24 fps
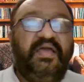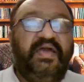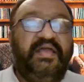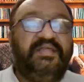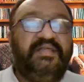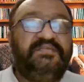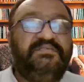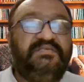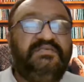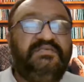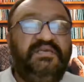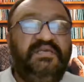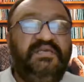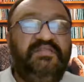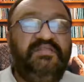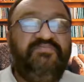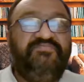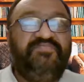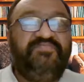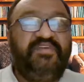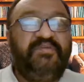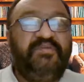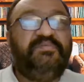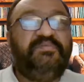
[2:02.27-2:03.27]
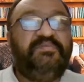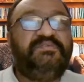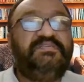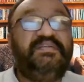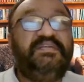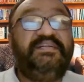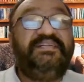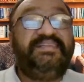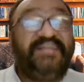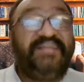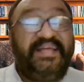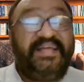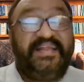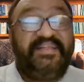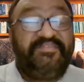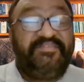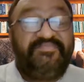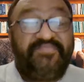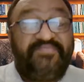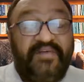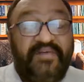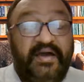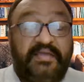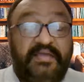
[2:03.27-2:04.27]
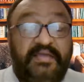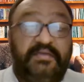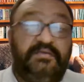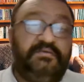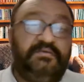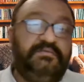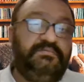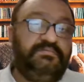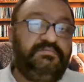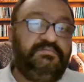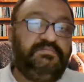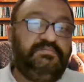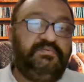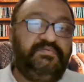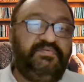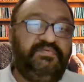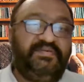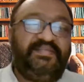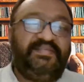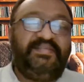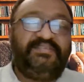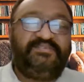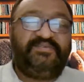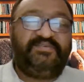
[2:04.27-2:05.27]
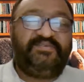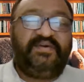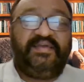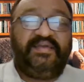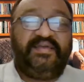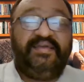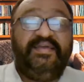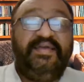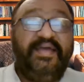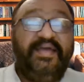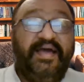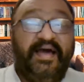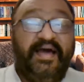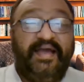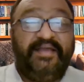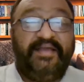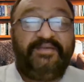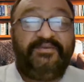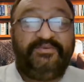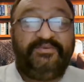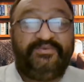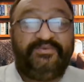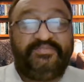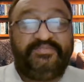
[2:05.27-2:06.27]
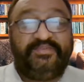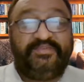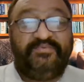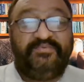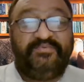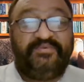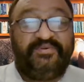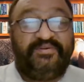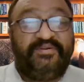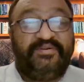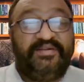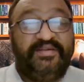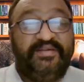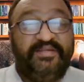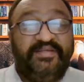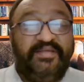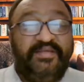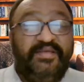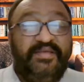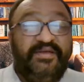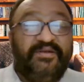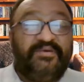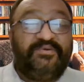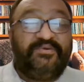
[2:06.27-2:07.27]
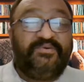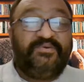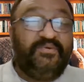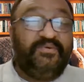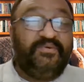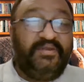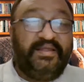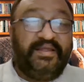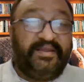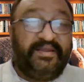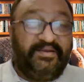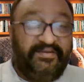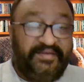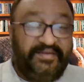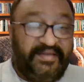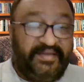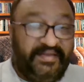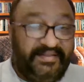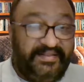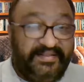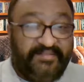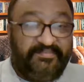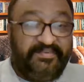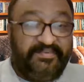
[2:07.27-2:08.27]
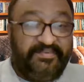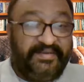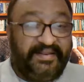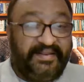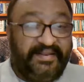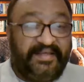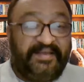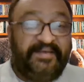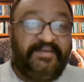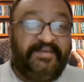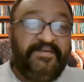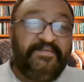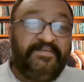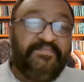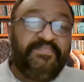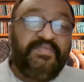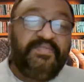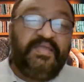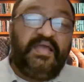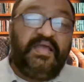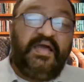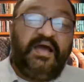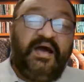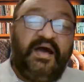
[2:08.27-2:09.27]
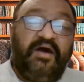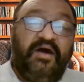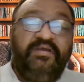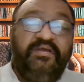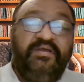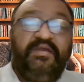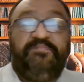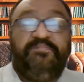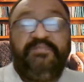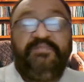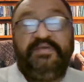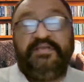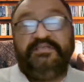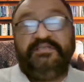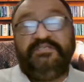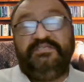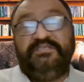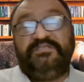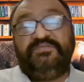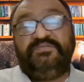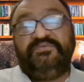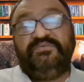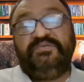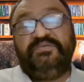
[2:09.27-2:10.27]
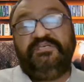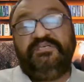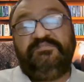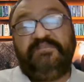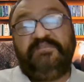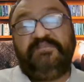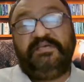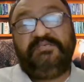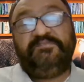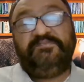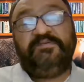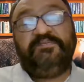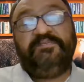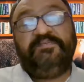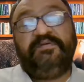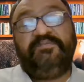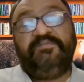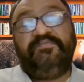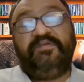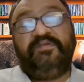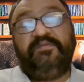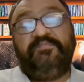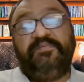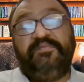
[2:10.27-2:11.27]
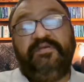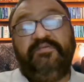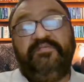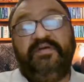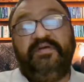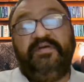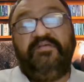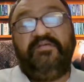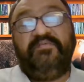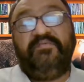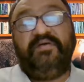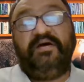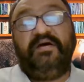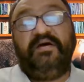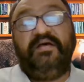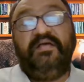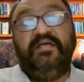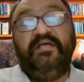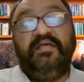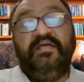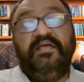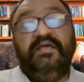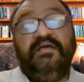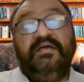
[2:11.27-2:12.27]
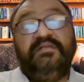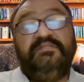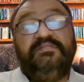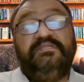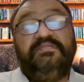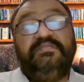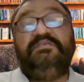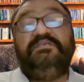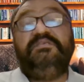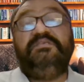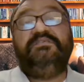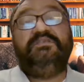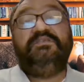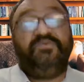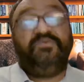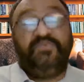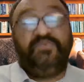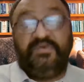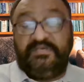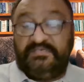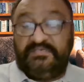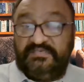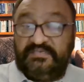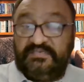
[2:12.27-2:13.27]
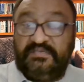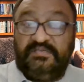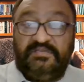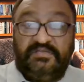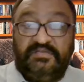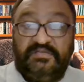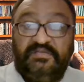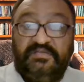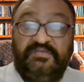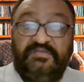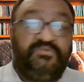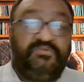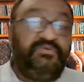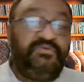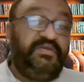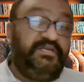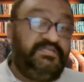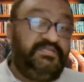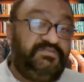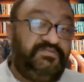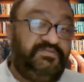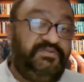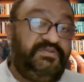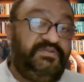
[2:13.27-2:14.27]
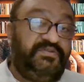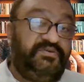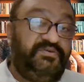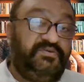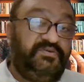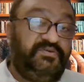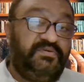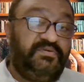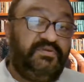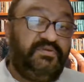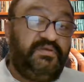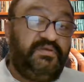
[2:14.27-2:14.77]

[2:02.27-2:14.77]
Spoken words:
and is infamously terrifying. That's why I use the word grueling, okay, in the beginning. How can PhD students best prepare for pre-viva? This is the question in today's video.